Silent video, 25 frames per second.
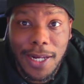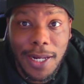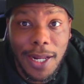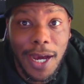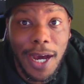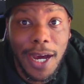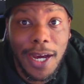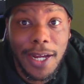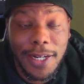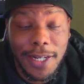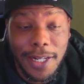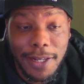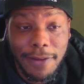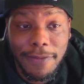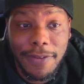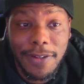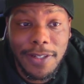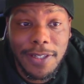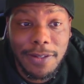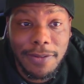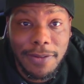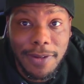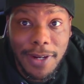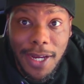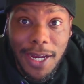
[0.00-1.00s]
our
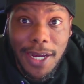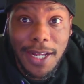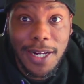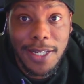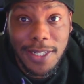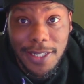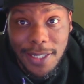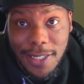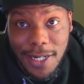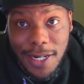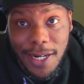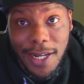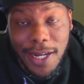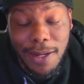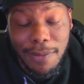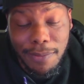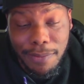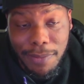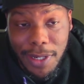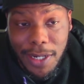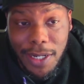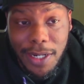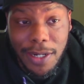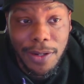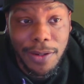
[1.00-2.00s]
defensive line is a
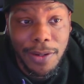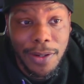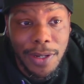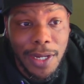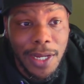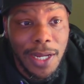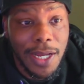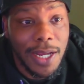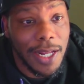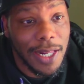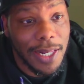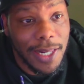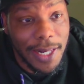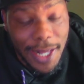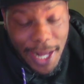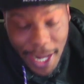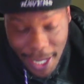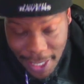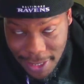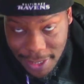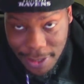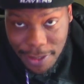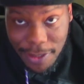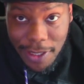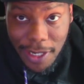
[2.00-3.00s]
lot better, and
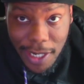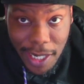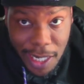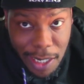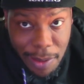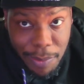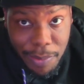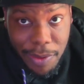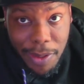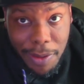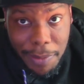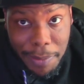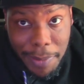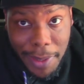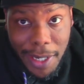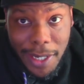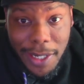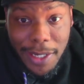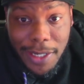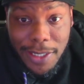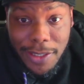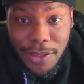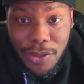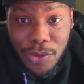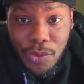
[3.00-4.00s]
that's going to help him
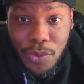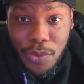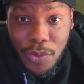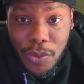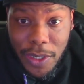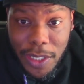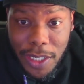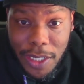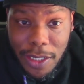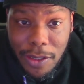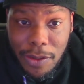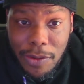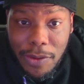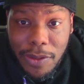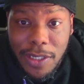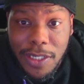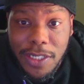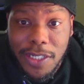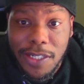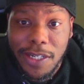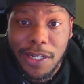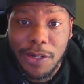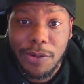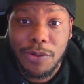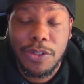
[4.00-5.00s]
out as well,
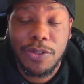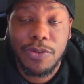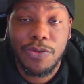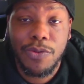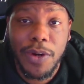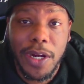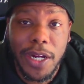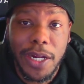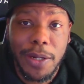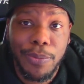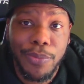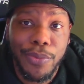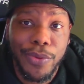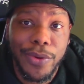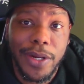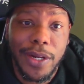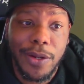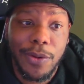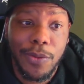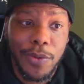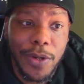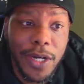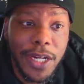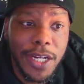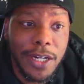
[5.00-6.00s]
because he was ranked
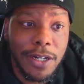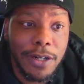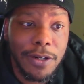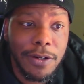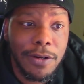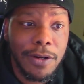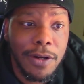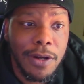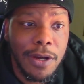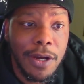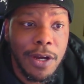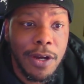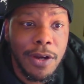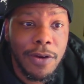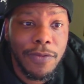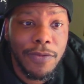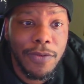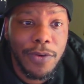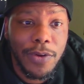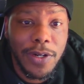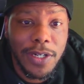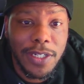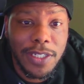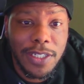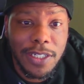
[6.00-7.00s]
pretty well
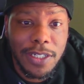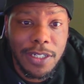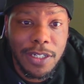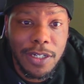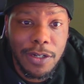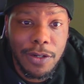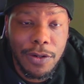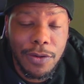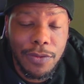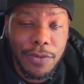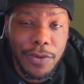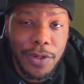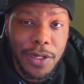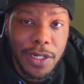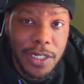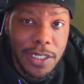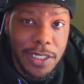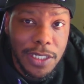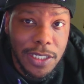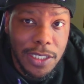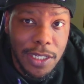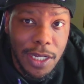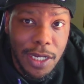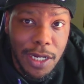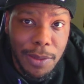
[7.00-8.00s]
for as a good run
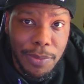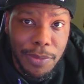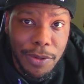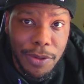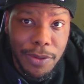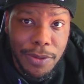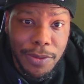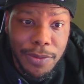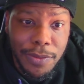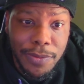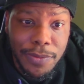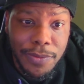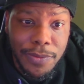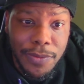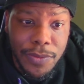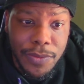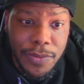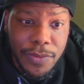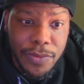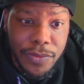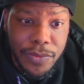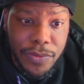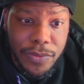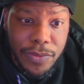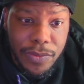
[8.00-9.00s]
stopper.
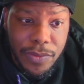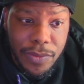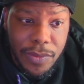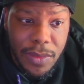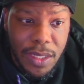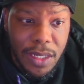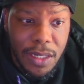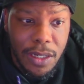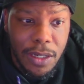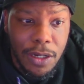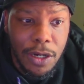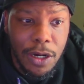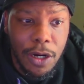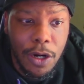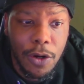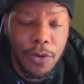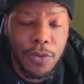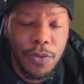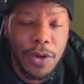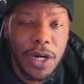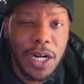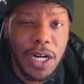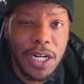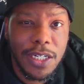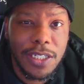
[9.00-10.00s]

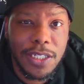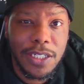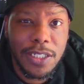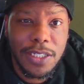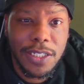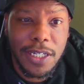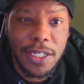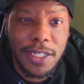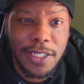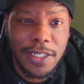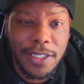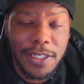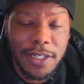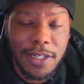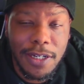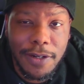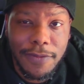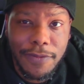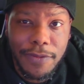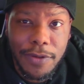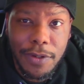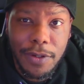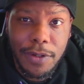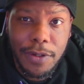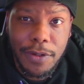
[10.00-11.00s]
Or I should say
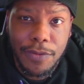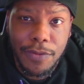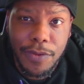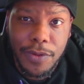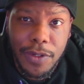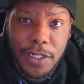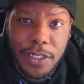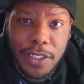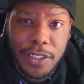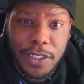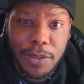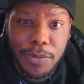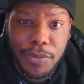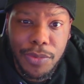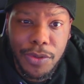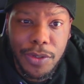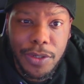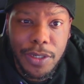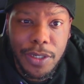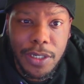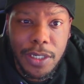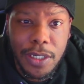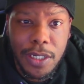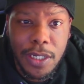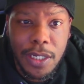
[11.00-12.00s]
stuffer, run
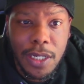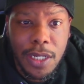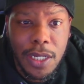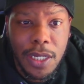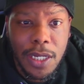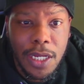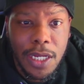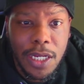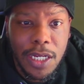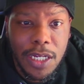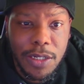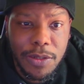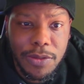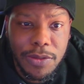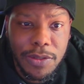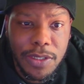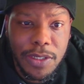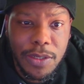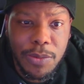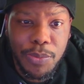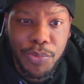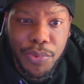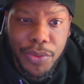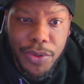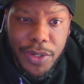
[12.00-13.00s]
support. He's
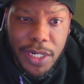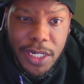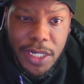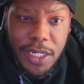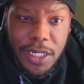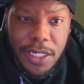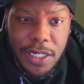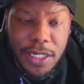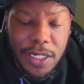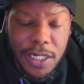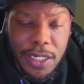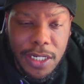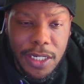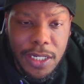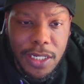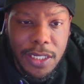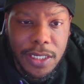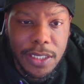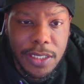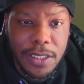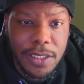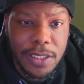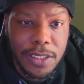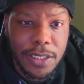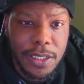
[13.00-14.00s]
pretty good.
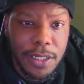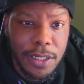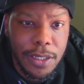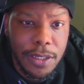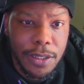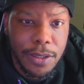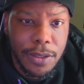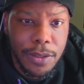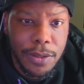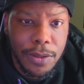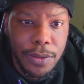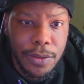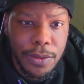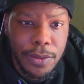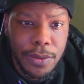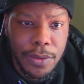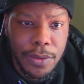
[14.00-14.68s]
So